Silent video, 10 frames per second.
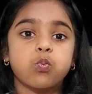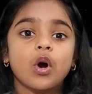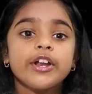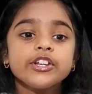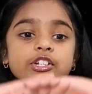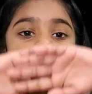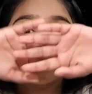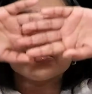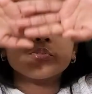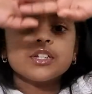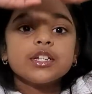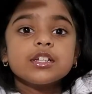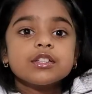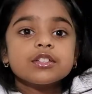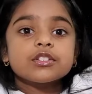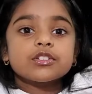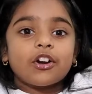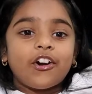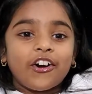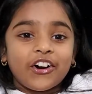wandering
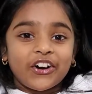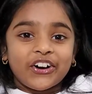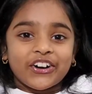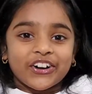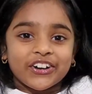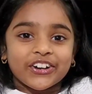star.